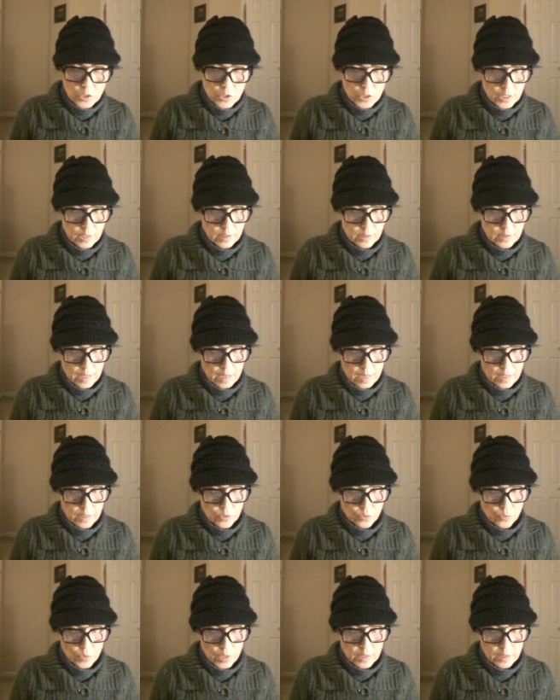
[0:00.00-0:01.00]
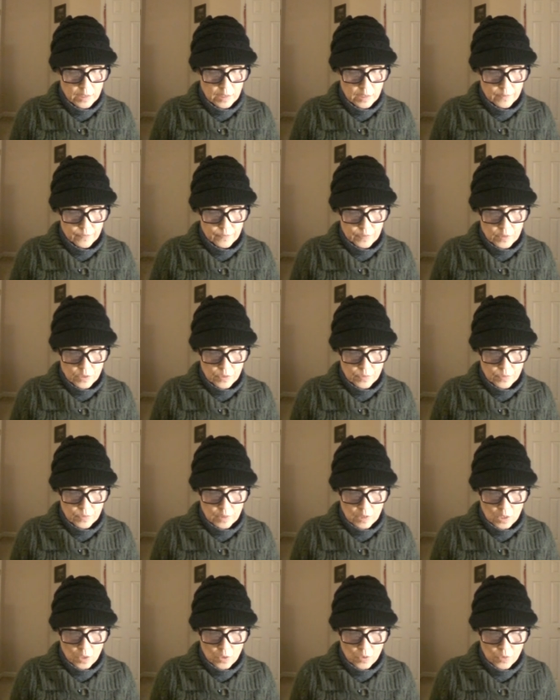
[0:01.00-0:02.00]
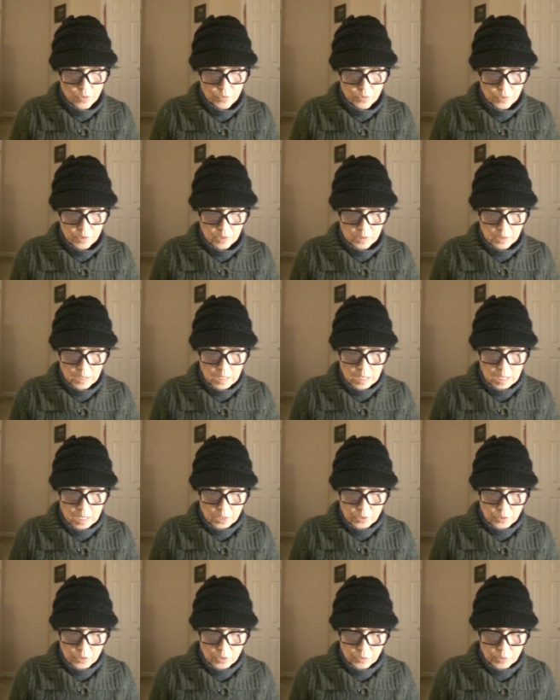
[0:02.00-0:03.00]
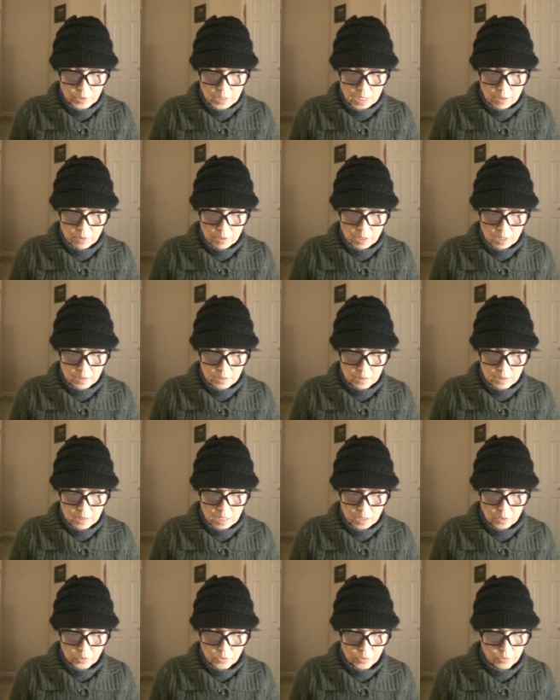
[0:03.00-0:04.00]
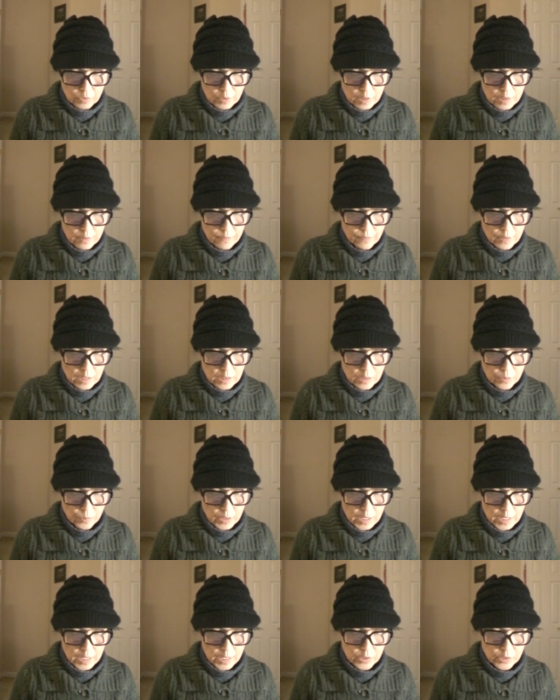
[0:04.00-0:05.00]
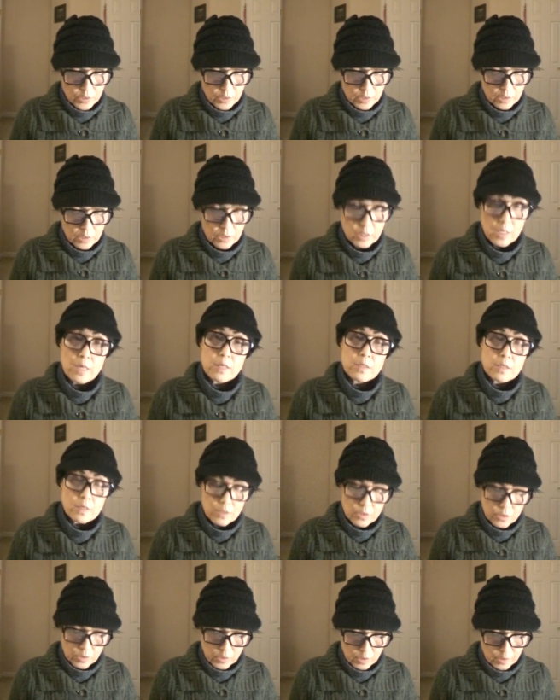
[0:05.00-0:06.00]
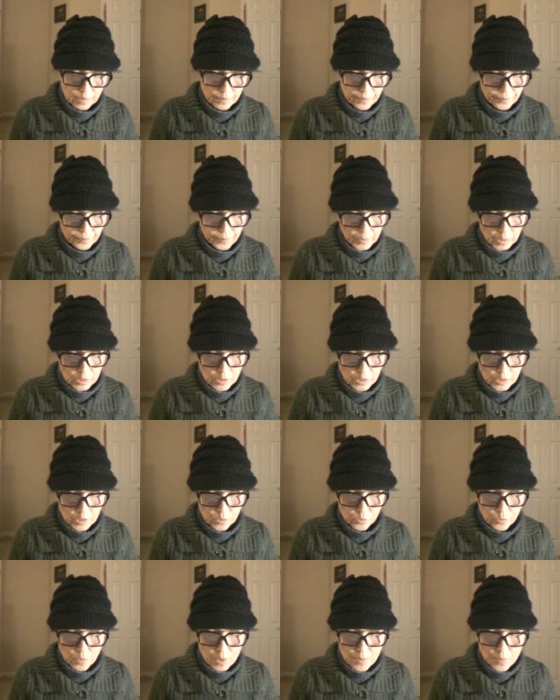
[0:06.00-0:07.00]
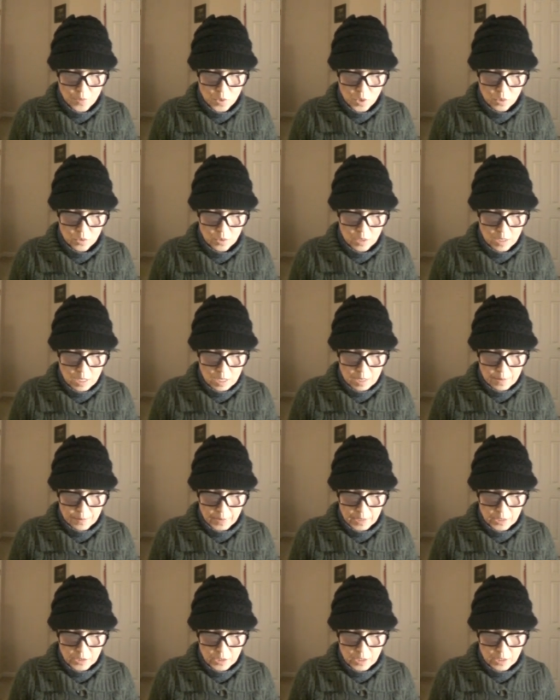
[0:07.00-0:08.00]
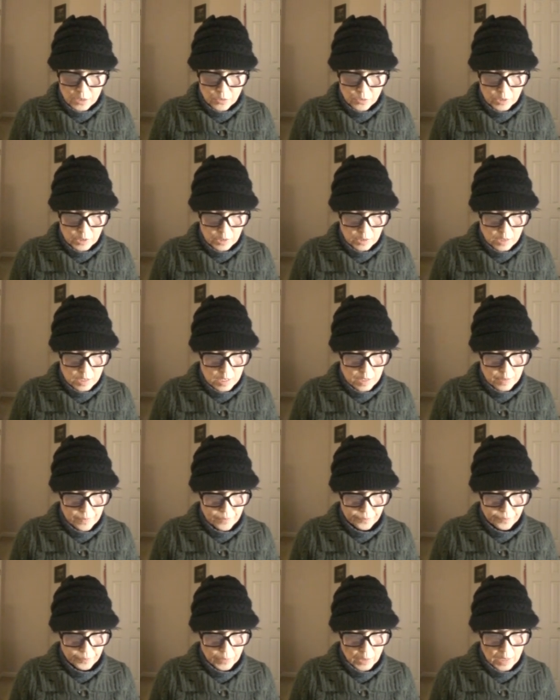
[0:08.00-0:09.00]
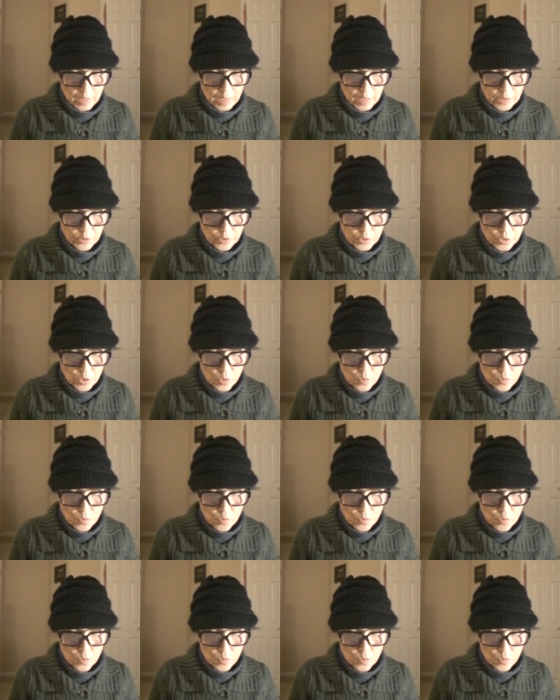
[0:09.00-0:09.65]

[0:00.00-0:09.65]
Just add one gift to the hordes. You tell us now to give and pledge the Dardans. Just one more. My generous king, let no